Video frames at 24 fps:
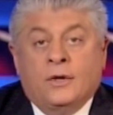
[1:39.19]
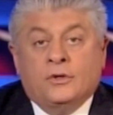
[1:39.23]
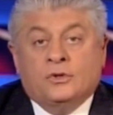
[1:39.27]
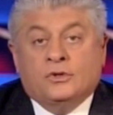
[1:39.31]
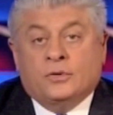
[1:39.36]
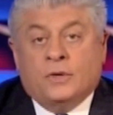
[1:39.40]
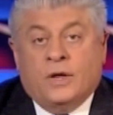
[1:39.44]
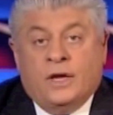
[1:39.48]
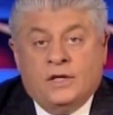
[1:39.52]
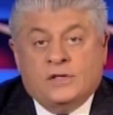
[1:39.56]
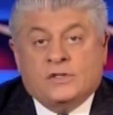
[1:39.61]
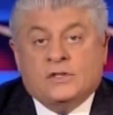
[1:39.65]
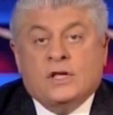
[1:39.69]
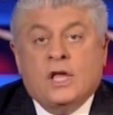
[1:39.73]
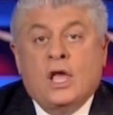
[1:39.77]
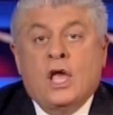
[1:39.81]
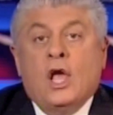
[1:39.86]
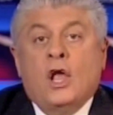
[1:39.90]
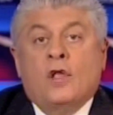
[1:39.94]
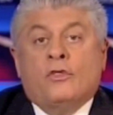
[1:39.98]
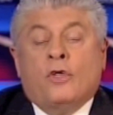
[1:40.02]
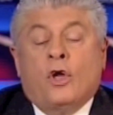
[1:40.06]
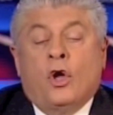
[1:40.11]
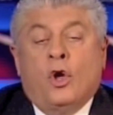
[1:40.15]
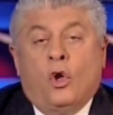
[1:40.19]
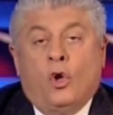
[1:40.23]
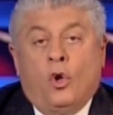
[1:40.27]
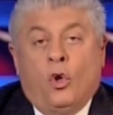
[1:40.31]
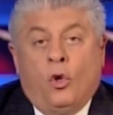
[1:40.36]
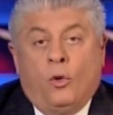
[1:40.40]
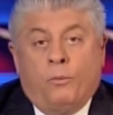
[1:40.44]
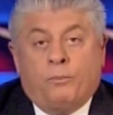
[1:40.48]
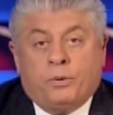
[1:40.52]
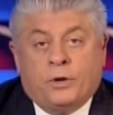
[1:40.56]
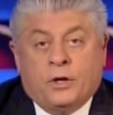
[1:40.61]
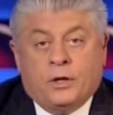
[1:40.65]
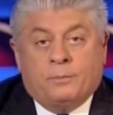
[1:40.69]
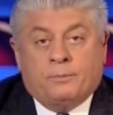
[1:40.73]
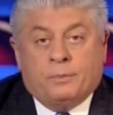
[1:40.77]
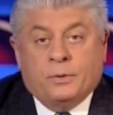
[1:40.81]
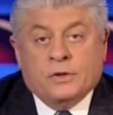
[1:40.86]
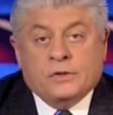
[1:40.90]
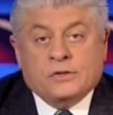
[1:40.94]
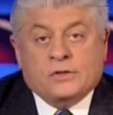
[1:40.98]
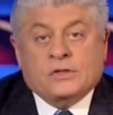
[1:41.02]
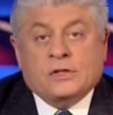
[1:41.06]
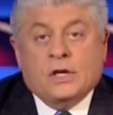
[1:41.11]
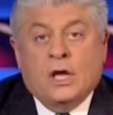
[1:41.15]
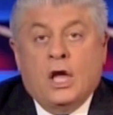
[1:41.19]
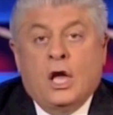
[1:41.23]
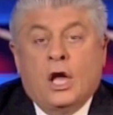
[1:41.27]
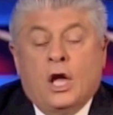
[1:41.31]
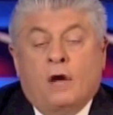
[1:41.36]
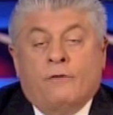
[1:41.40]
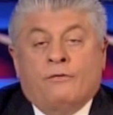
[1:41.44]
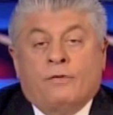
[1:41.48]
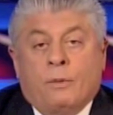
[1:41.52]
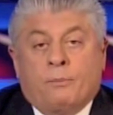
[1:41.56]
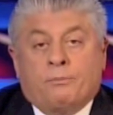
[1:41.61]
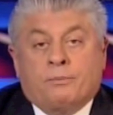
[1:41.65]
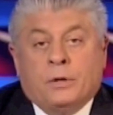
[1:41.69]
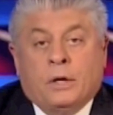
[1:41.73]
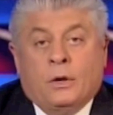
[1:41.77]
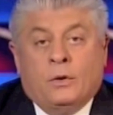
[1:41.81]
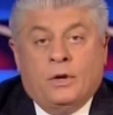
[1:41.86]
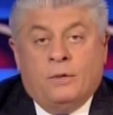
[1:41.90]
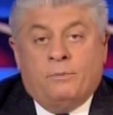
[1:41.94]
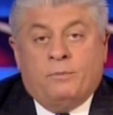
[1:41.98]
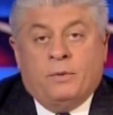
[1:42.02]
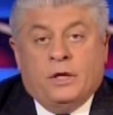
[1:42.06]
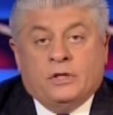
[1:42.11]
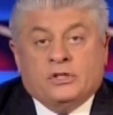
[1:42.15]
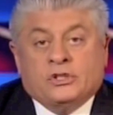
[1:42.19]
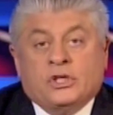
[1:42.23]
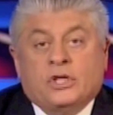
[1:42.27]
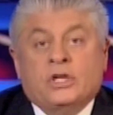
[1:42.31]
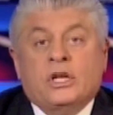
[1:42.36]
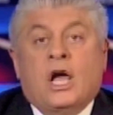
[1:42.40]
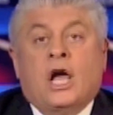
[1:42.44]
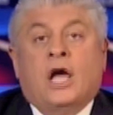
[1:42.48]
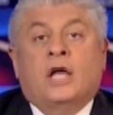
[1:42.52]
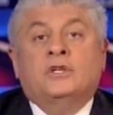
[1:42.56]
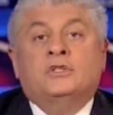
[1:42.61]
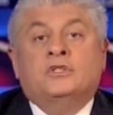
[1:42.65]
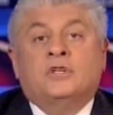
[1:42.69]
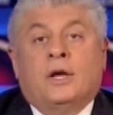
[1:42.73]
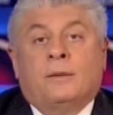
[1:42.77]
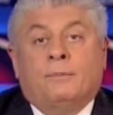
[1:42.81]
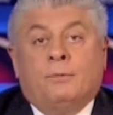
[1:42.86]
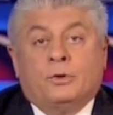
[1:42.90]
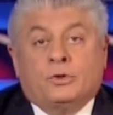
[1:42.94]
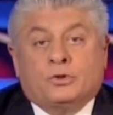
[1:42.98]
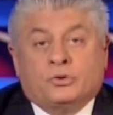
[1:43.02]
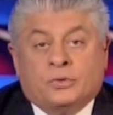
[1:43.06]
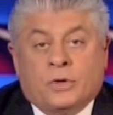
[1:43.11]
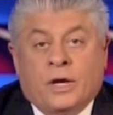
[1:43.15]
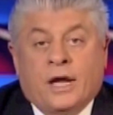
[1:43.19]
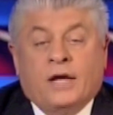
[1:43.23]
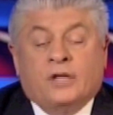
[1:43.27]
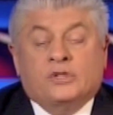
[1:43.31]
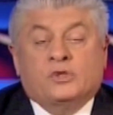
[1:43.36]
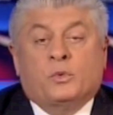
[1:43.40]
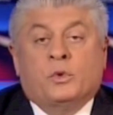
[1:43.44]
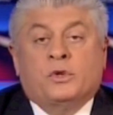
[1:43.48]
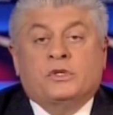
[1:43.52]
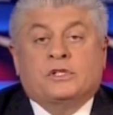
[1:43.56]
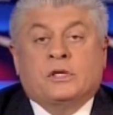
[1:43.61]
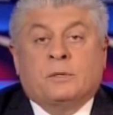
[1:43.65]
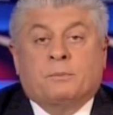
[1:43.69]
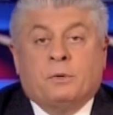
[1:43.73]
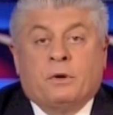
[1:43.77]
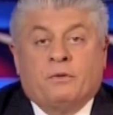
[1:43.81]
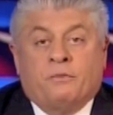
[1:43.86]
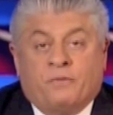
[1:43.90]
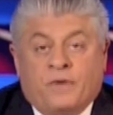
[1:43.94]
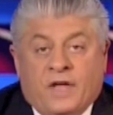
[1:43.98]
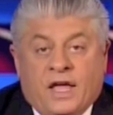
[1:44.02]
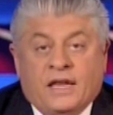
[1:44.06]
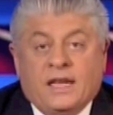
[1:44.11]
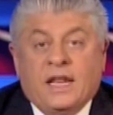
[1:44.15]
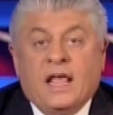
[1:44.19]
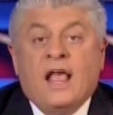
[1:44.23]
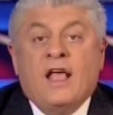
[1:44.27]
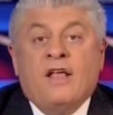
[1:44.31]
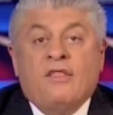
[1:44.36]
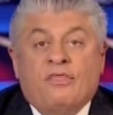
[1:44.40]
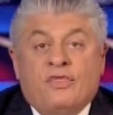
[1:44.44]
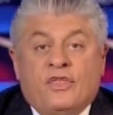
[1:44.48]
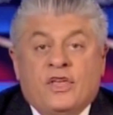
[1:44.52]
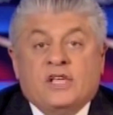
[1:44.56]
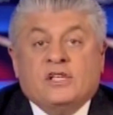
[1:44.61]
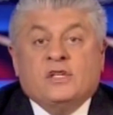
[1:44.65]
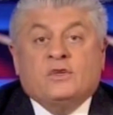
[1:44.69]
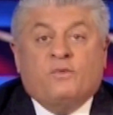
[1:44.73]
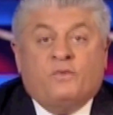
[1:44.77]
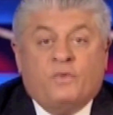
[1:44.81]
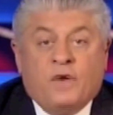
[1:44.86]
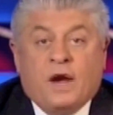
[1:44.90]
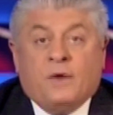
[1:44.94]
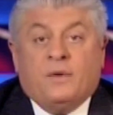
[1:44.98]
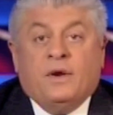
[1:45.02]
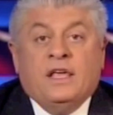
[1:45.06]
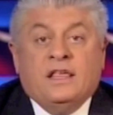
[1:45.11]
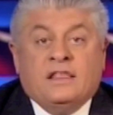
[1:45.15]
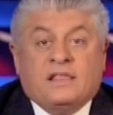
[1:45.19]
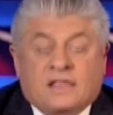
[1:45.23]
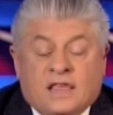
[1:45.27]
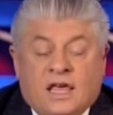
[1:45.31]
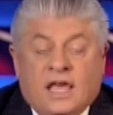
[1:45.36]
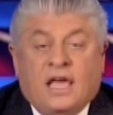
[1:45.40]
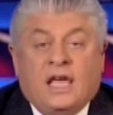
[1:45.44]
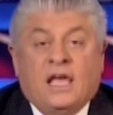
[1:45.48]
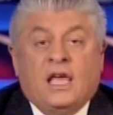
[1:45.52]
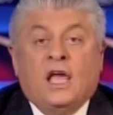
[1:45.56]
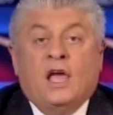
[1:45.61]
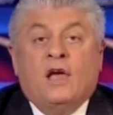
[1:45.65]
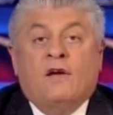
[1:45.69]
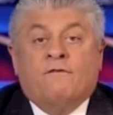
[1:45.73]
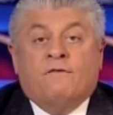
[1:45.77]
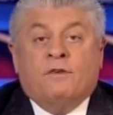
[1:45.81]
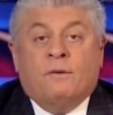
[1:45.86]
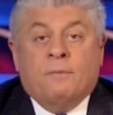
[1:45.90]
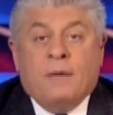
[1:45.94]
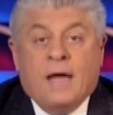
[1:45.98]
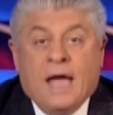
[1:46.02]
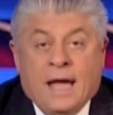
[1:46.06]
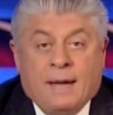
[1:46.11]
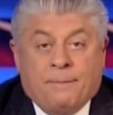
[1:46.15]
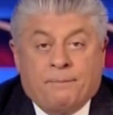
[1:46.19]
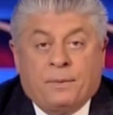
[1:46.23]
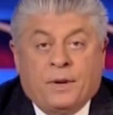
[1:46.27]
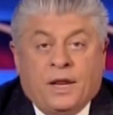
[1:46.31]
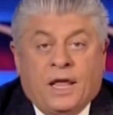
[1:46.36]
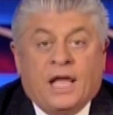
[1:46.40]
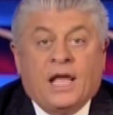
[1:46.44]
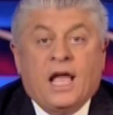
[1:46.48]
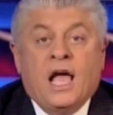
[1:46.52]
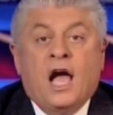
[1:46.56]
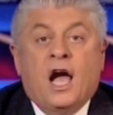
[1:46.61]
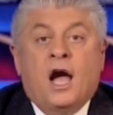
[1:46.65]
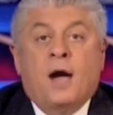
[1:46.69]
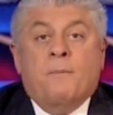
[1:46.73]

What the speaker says: Trace, the whole purpose of the prohibition on double trials was to prevent this very thing from happening.